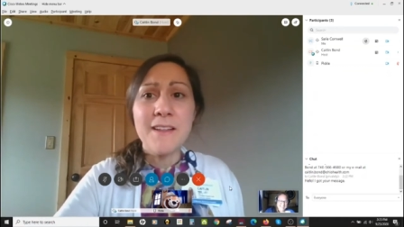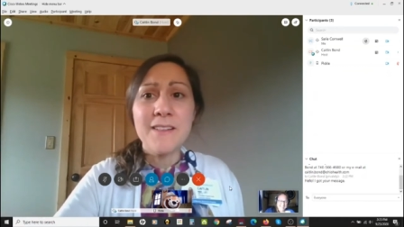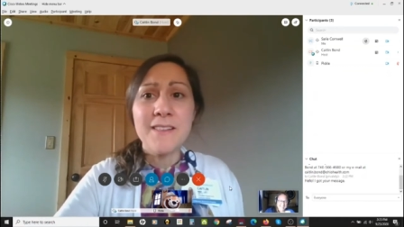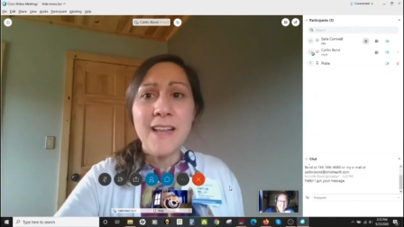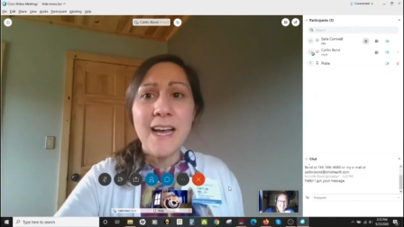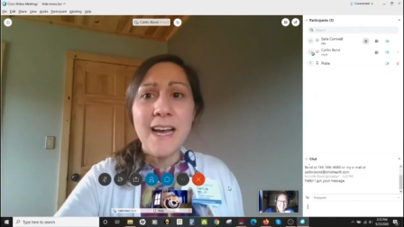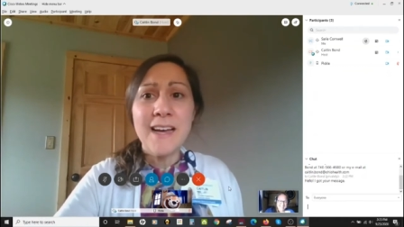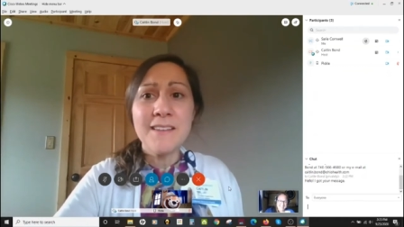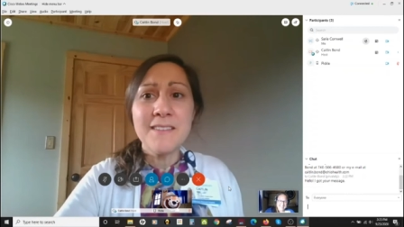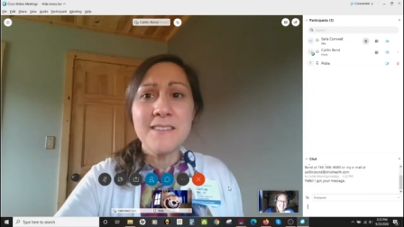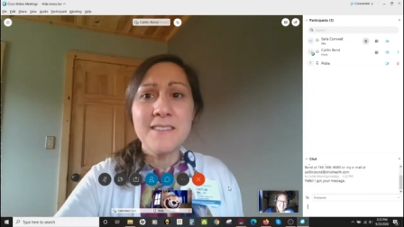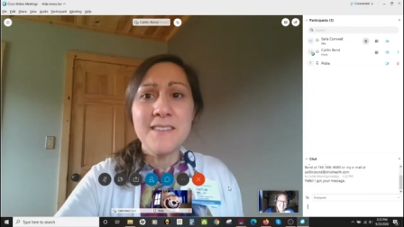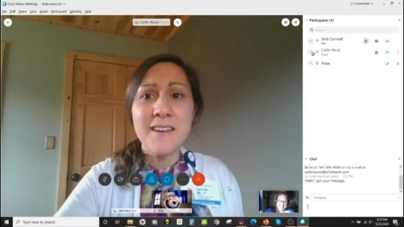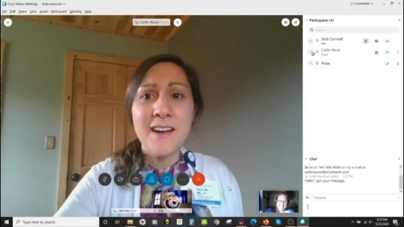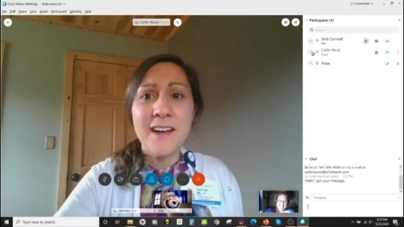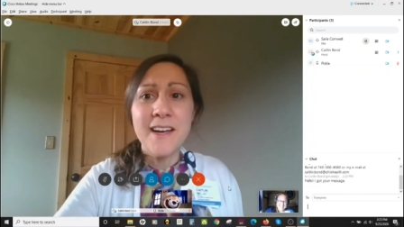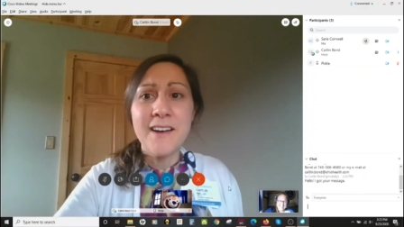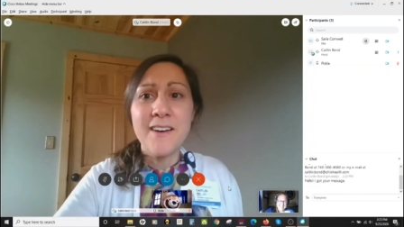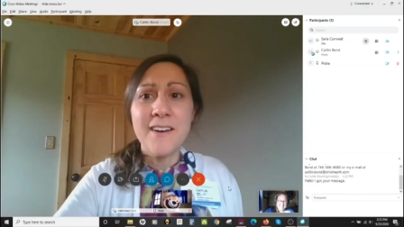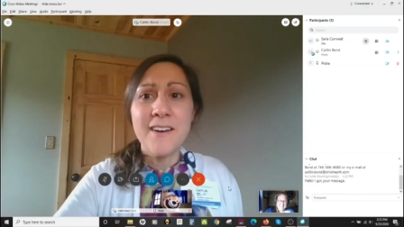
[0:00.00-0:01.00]
and the last
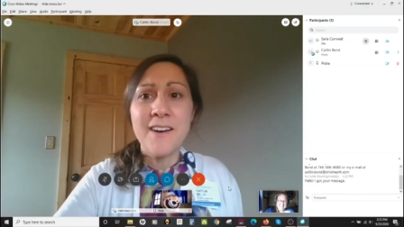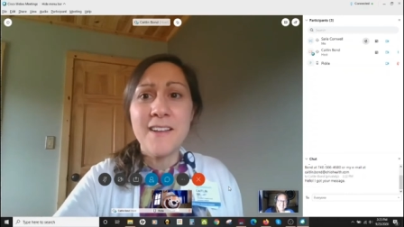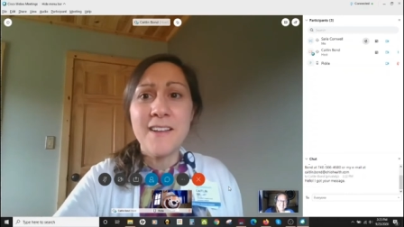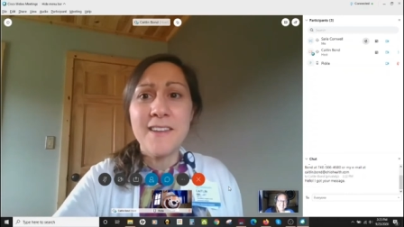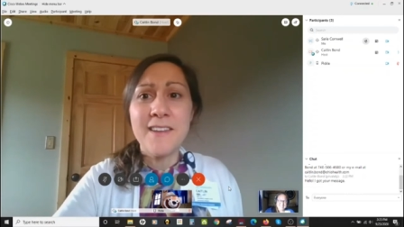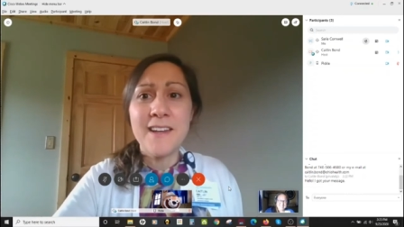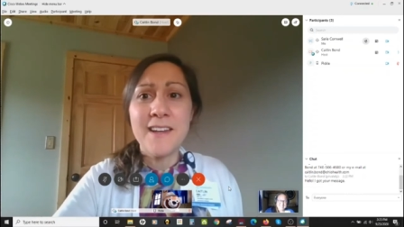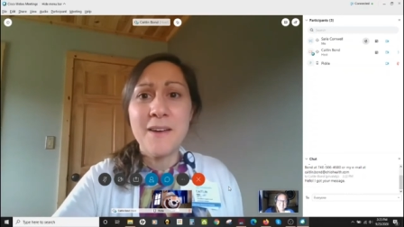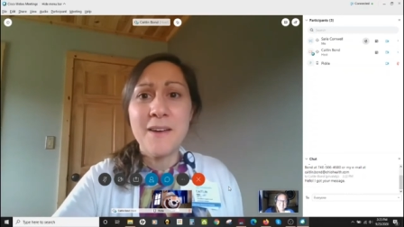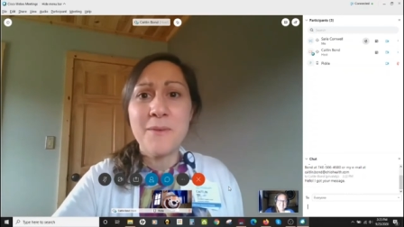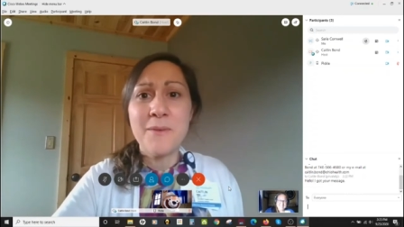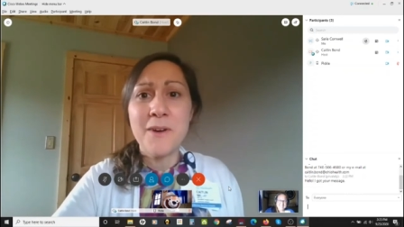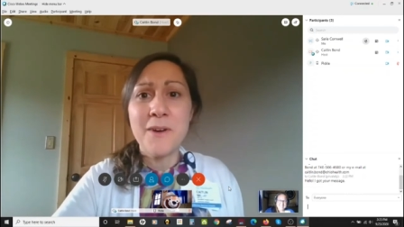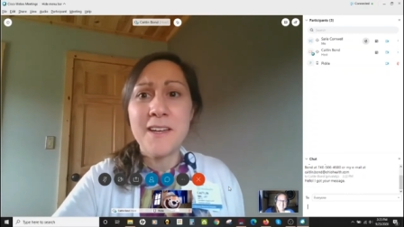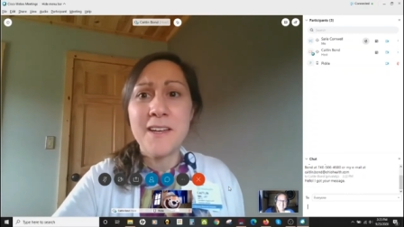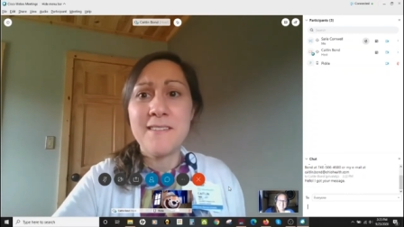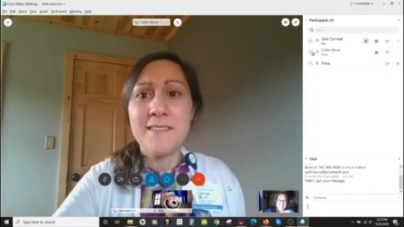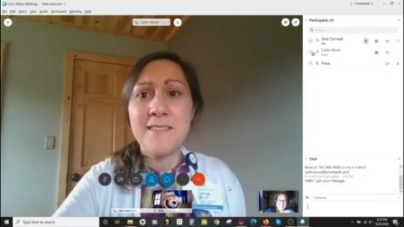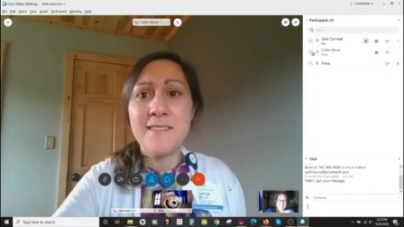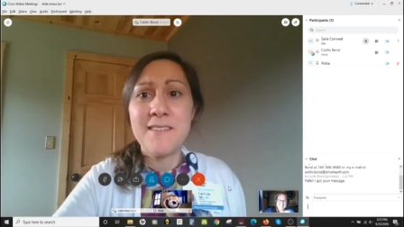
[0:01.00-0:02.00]
icon that I want
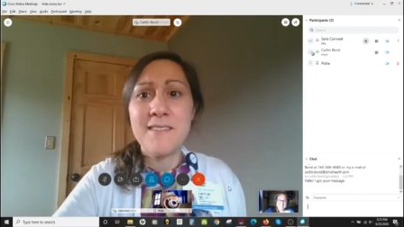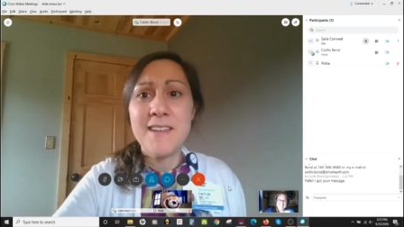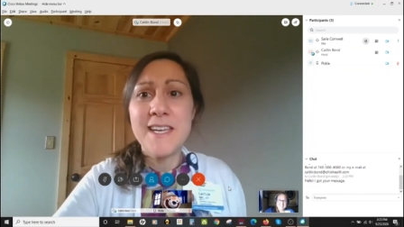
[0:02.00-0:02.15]
to